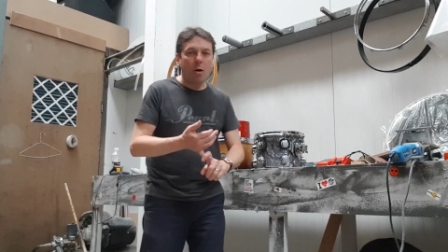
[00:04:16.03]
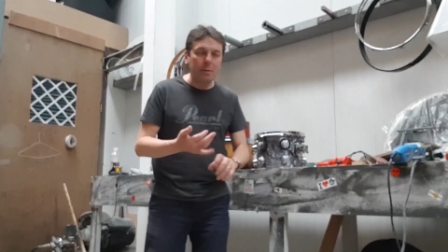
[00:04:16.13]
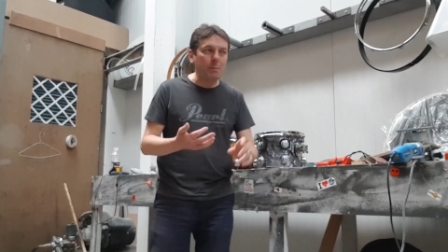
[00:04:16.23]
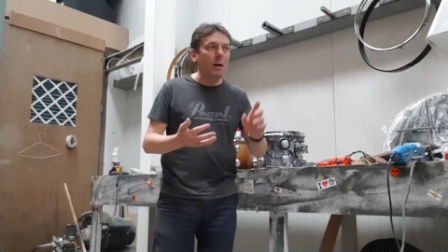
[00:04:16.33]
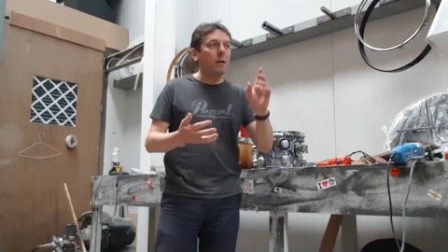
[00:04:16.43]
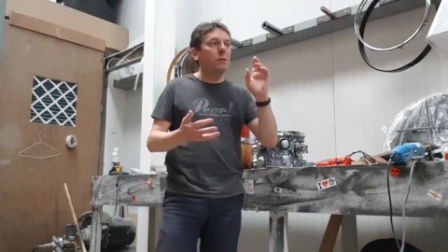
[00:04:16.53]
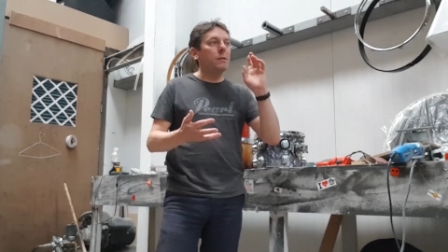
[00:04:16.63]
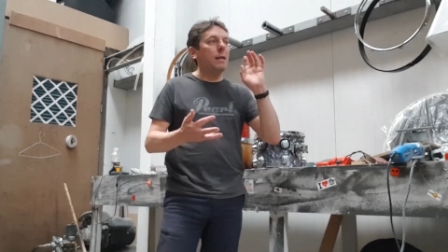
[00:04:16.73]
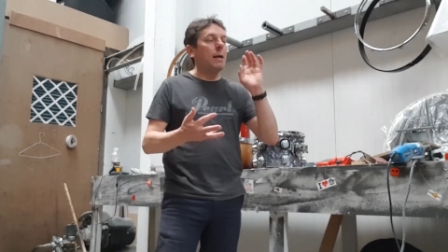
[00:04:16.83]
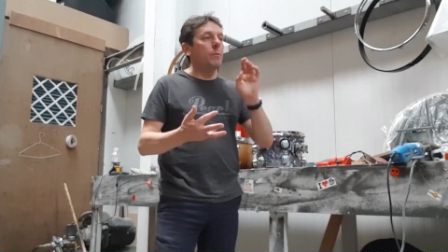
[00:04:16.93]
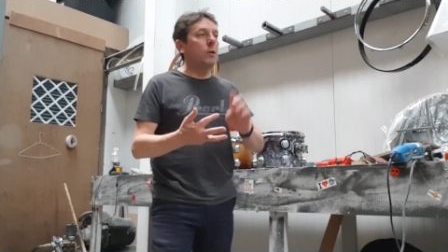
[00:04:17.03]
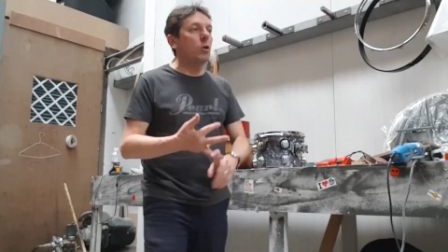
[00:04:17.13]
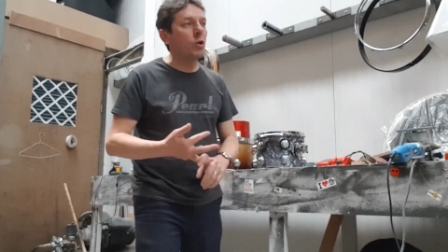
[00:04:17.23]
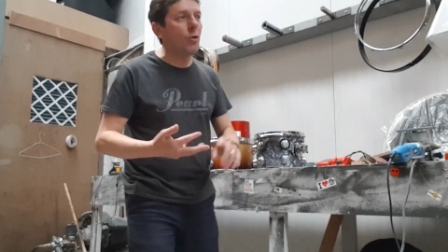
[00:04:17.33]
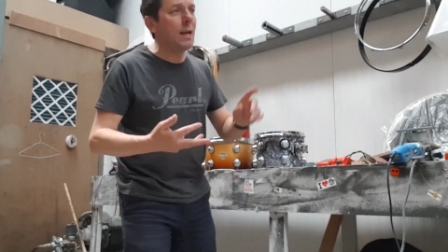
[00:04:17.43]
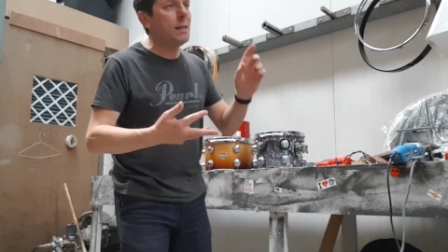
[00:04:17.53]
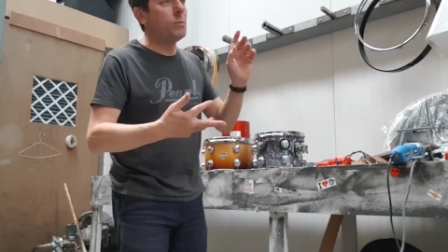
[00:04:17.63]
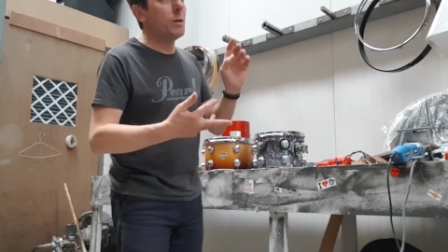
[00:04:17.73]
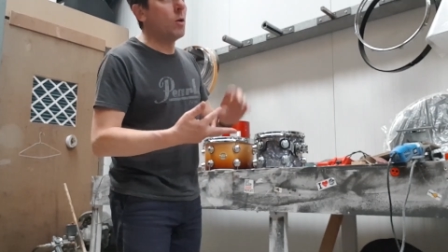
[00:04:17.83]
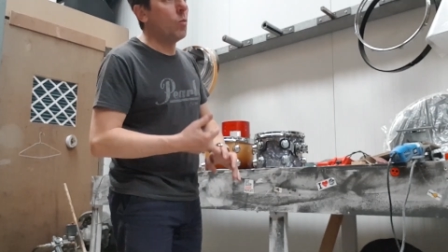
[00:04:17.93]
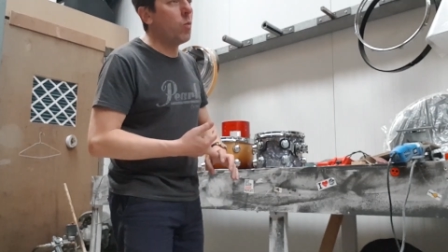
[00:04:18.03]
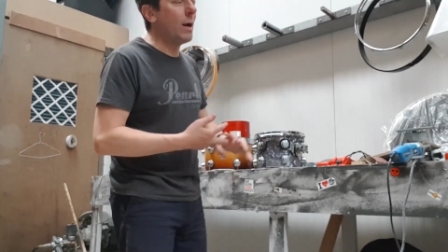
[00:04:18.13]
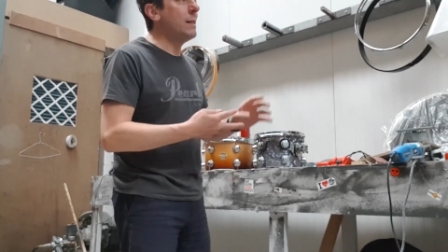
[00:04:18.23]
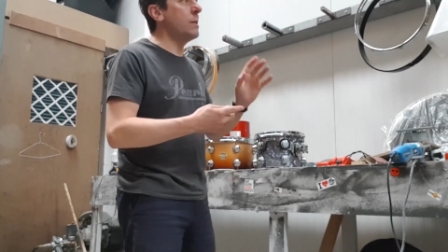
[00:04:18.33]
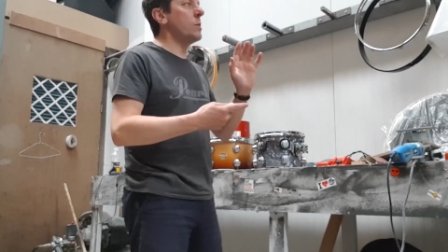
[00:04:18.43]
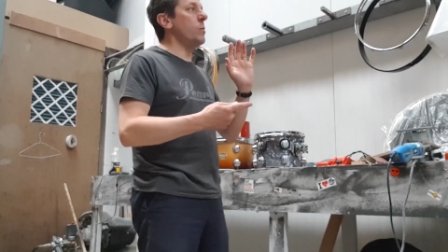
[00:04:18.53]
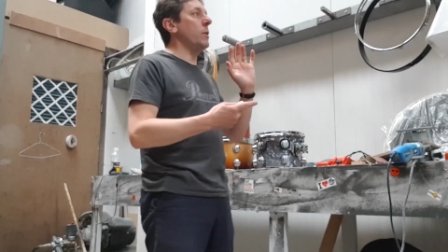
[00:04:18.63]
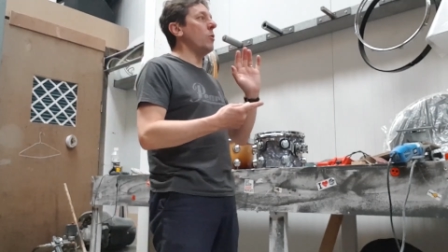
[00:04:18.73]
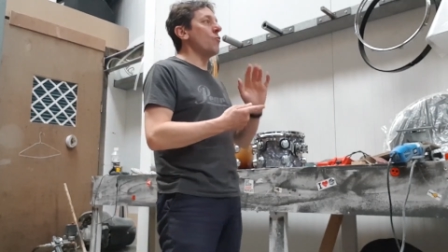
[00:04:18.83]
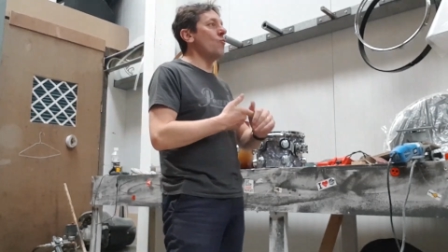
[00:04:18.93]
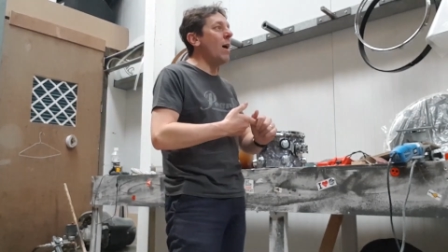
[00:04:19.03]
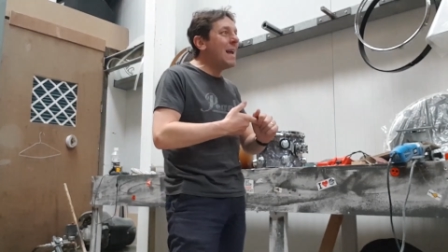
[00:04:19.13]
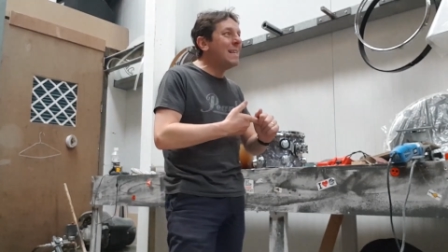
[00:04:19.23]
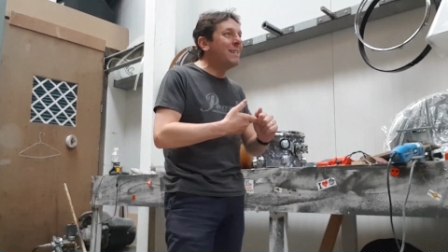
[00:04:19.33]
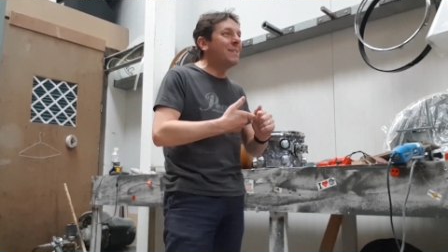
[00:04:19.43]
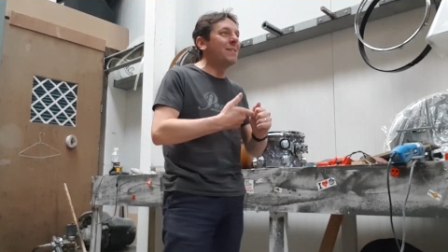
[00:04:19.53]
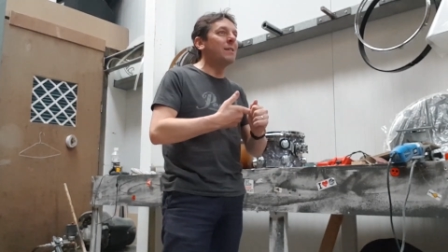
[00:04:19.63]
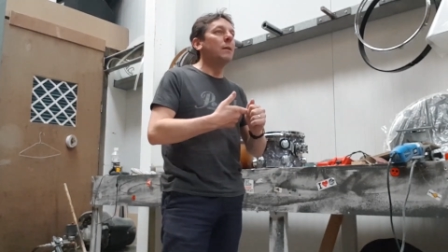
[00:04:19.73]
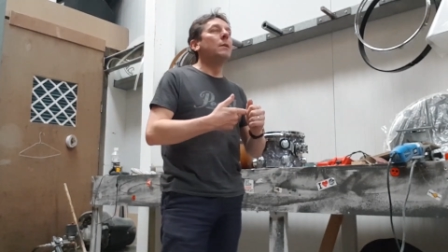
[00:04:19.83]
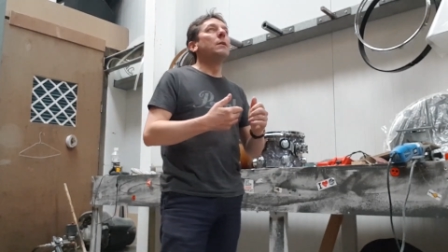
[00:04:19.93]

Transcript: copper sparklers again, we've got greys, we've got whites, we've got reds,